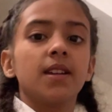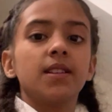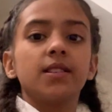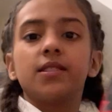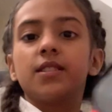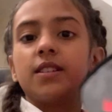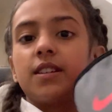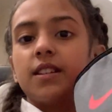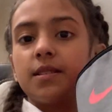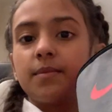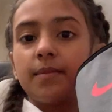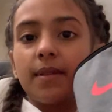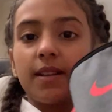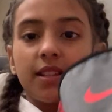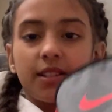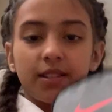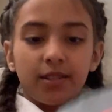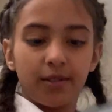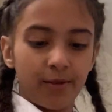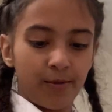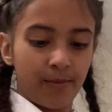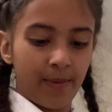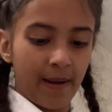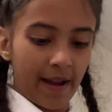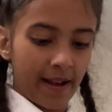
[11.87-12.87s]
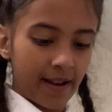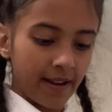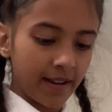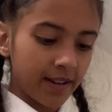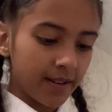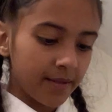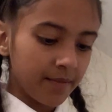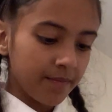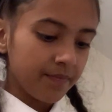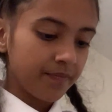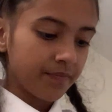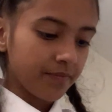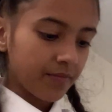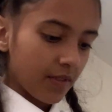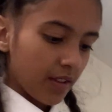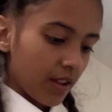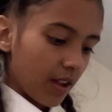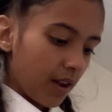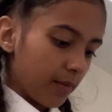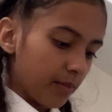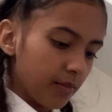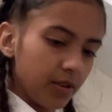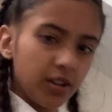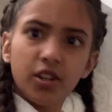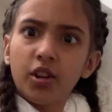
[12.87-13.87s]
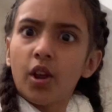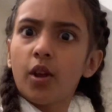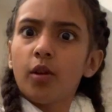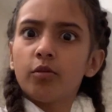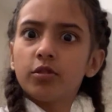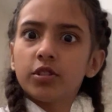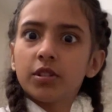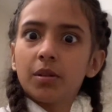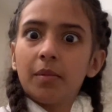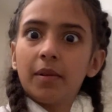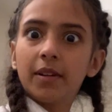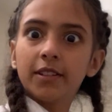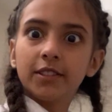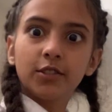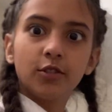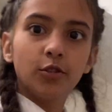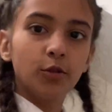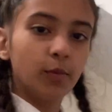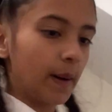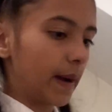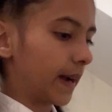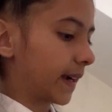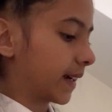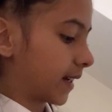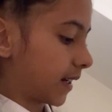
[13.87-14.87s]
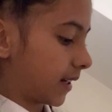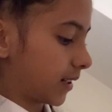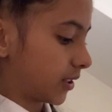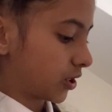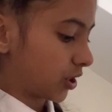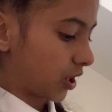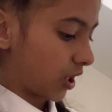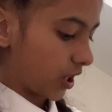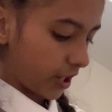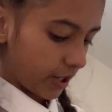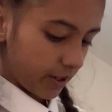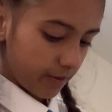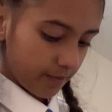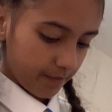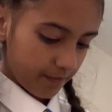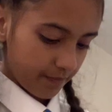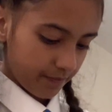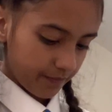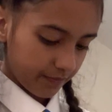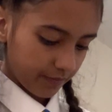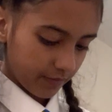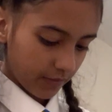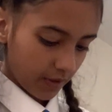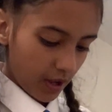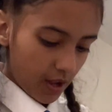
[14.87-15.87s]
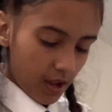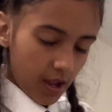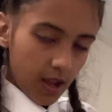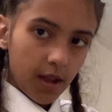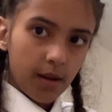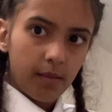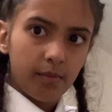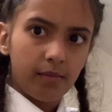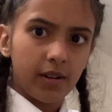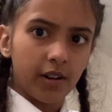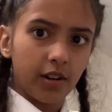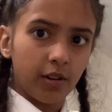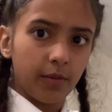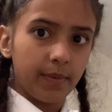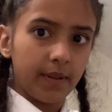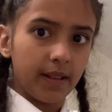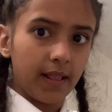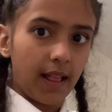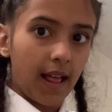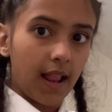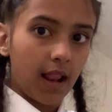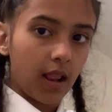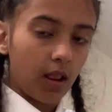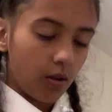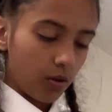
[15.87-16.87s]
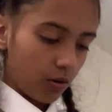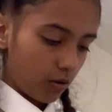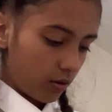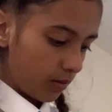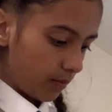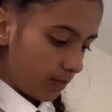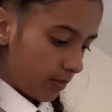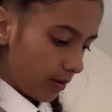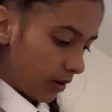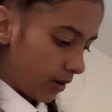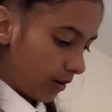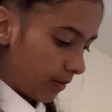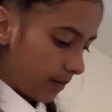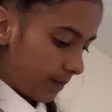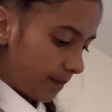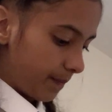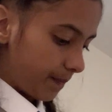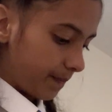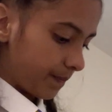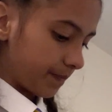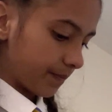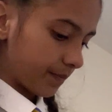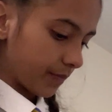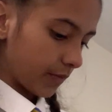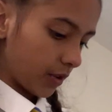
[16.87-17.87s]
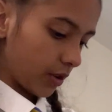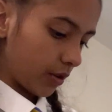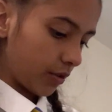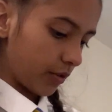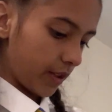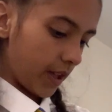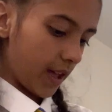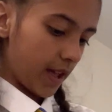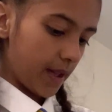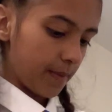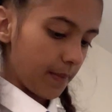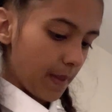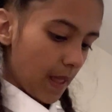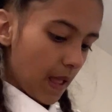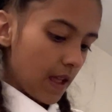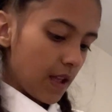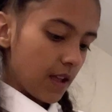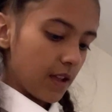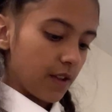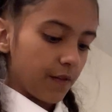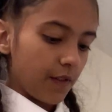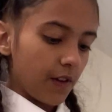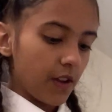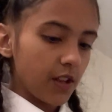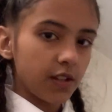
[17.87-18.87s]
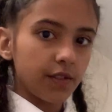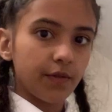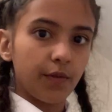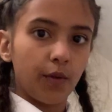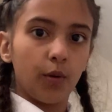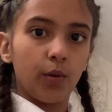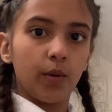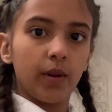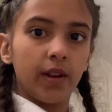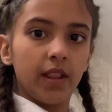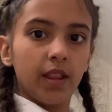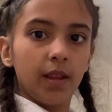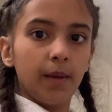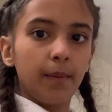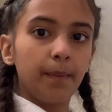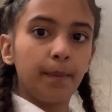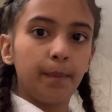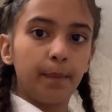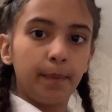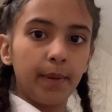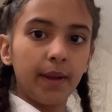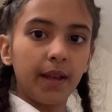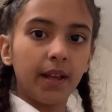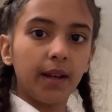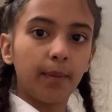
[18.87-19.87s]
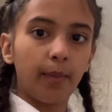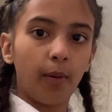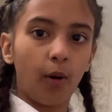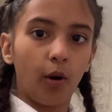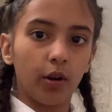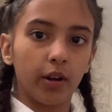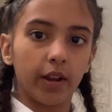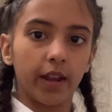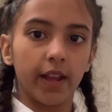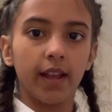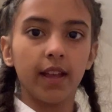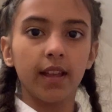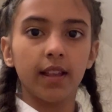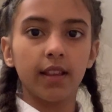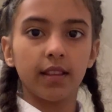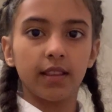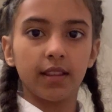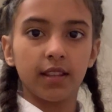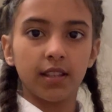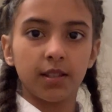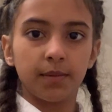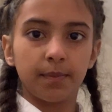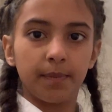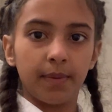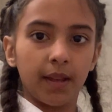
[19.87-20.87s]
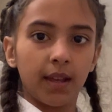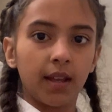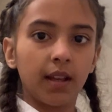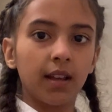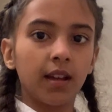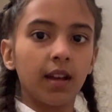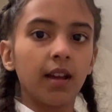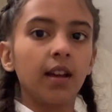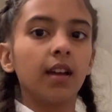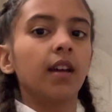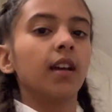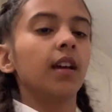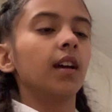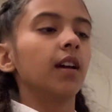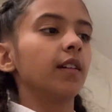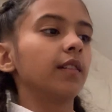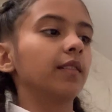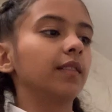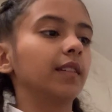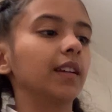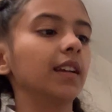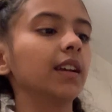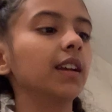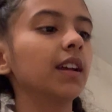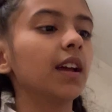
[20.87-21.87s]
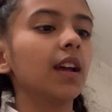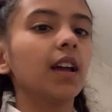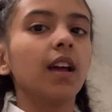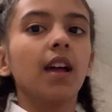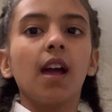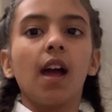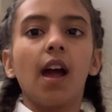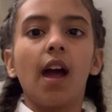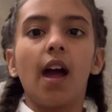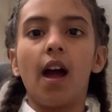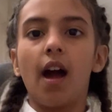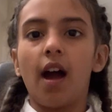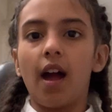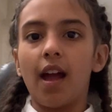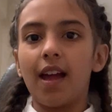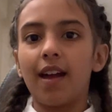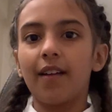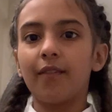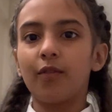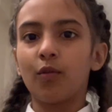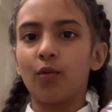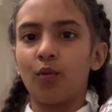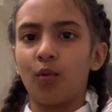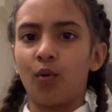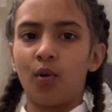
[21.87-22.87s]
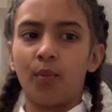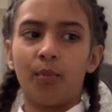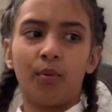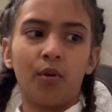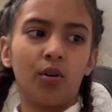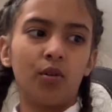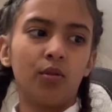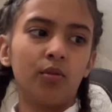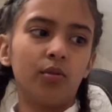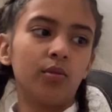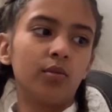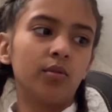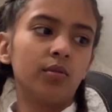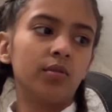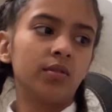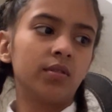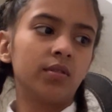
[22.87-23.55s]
So here's my school bag. I'm going to show you what's in my school bag actually. Might not be that long, but okay. First of all, in the big pocket, this big thing, uh, I have a water bowl.